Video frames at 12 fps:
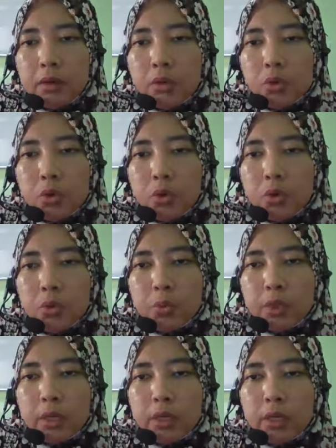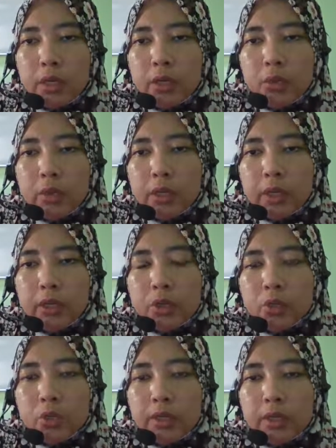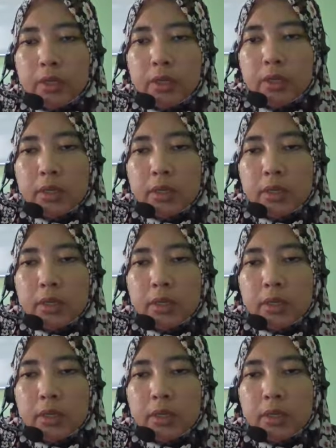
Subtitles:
So here we can do the